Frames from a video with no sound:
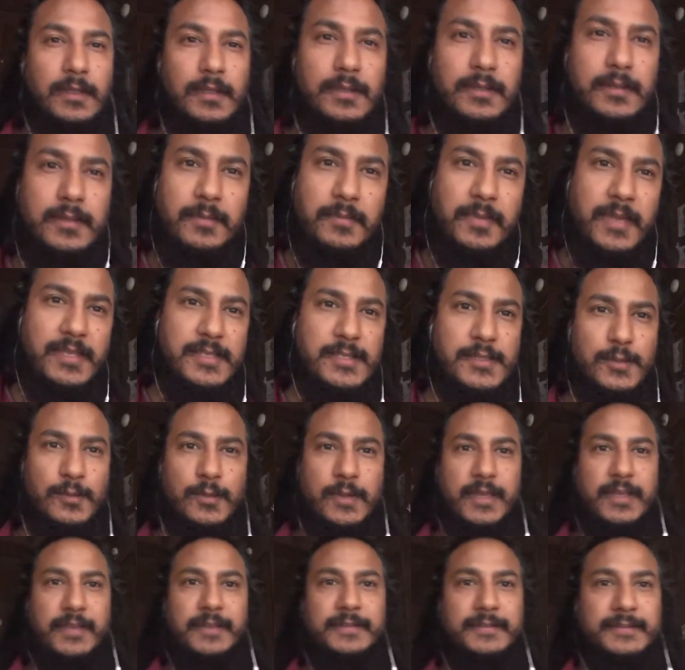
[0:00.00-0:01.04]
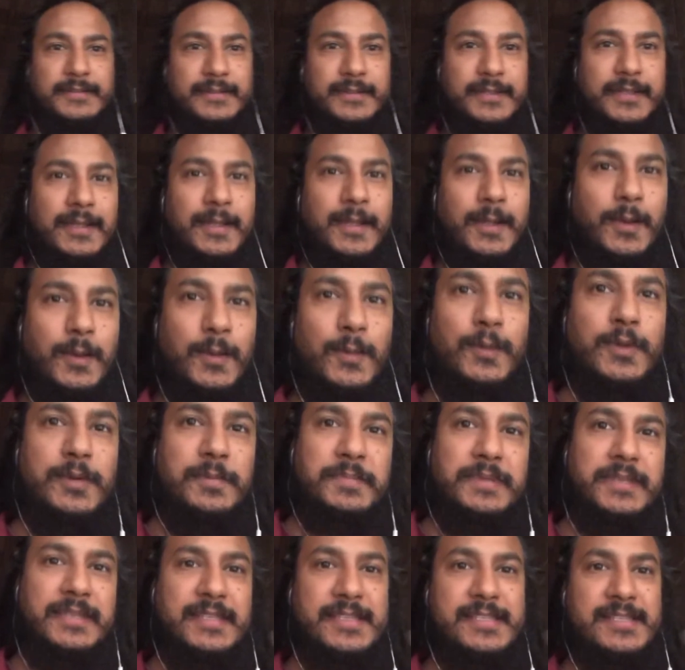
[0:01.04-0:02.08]
the best way would
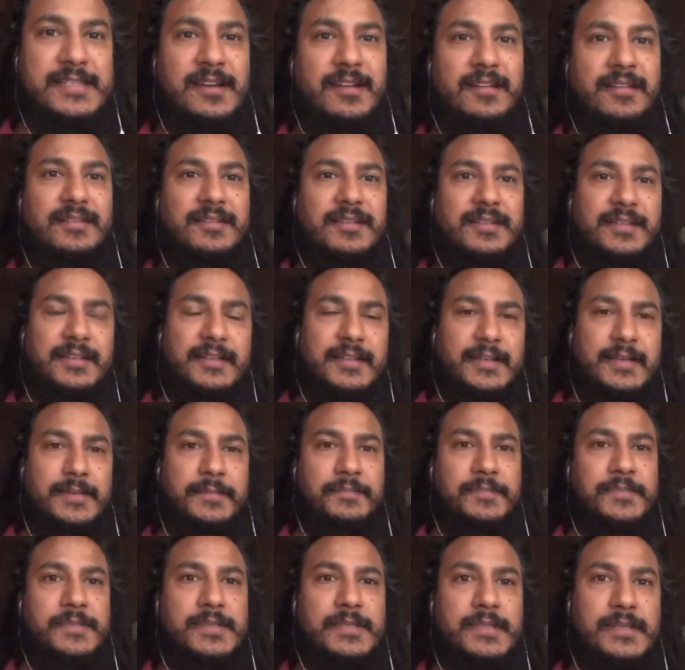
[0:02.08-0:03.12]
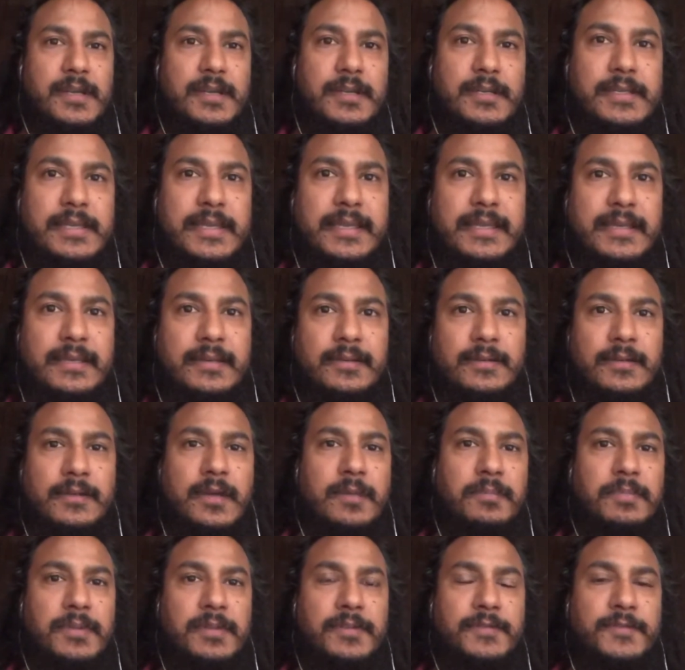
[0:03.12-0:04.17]
be start taking a
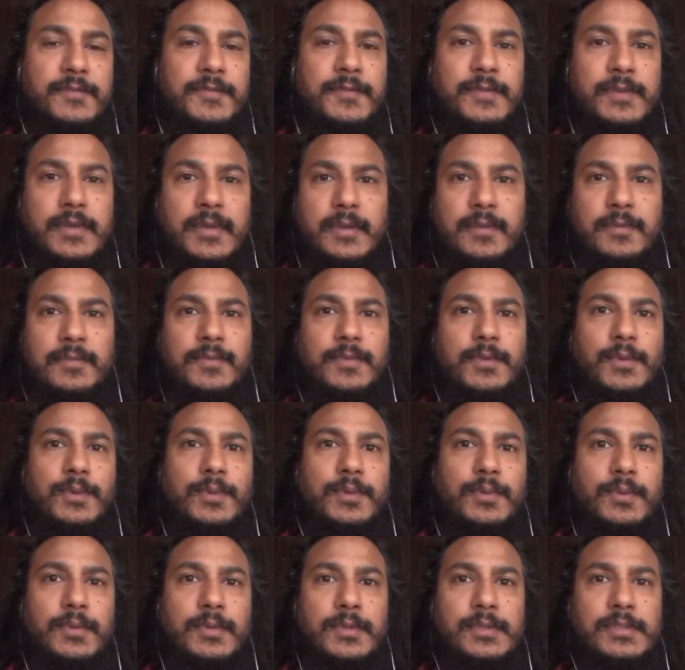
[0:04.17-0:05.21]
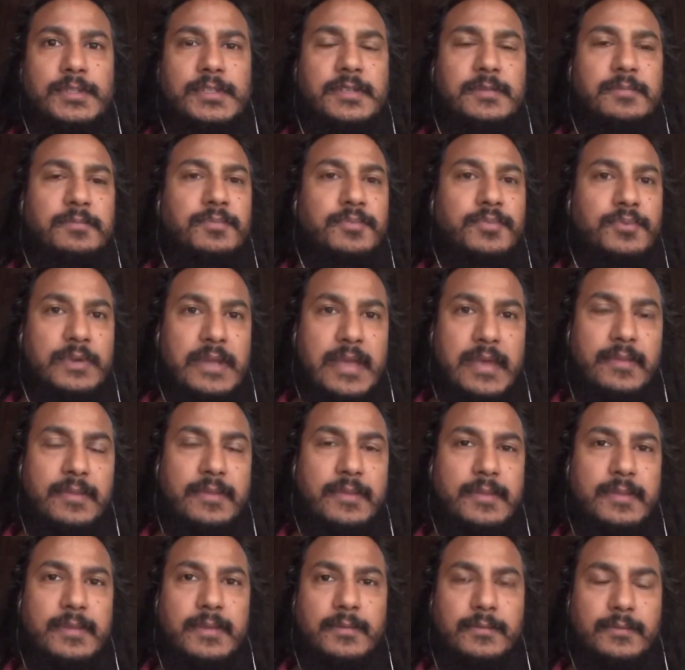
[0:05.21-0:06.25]
couple of few deep
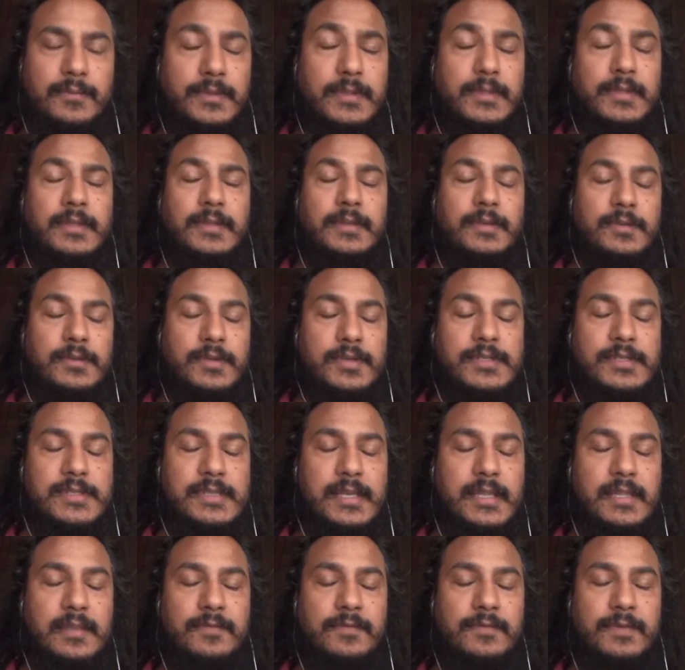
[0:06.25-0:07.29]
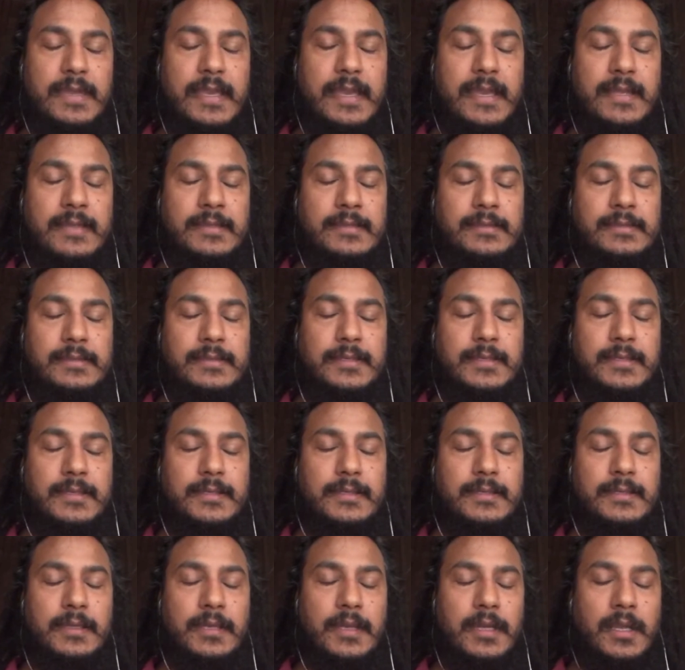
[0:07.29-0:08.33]
breaths within yourself and
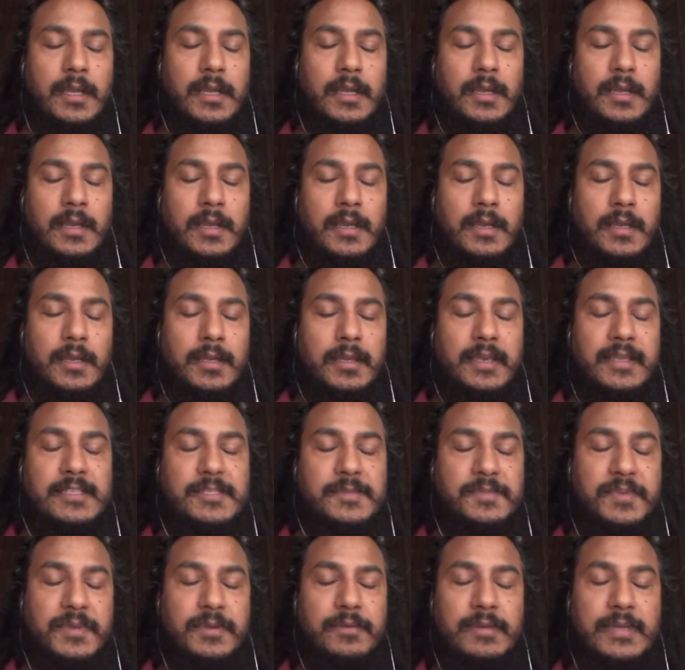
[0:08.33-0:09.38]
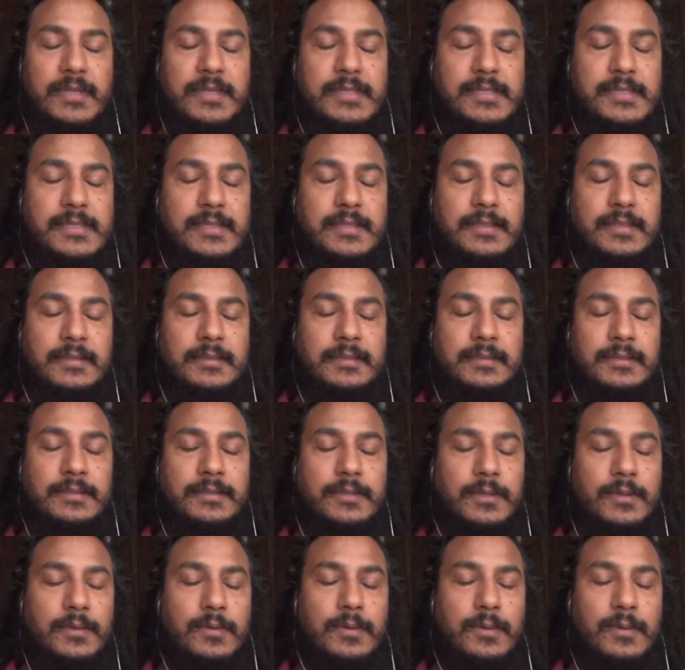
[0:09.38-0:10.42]
experiencing
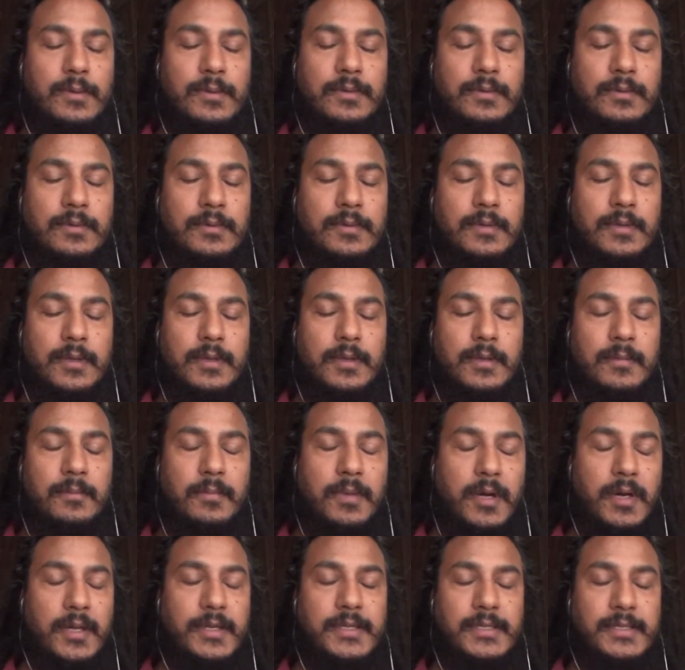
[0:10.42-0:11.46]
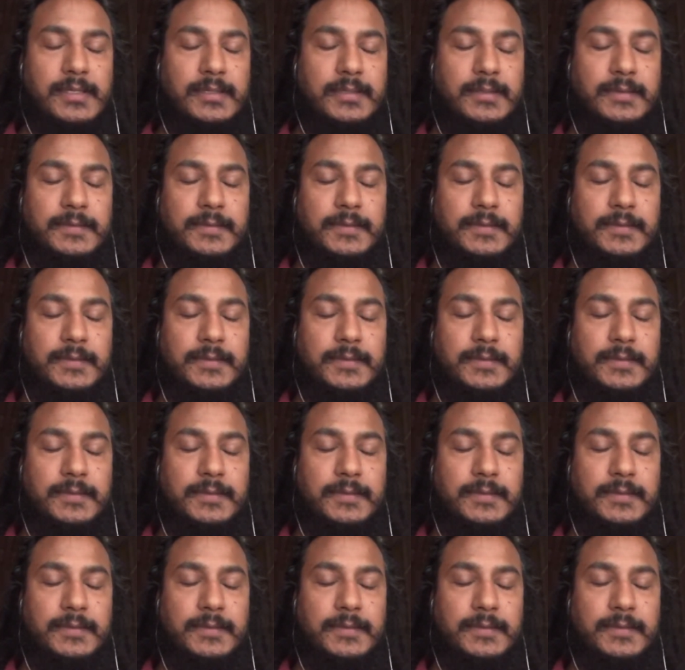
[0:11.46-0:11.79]
your own body,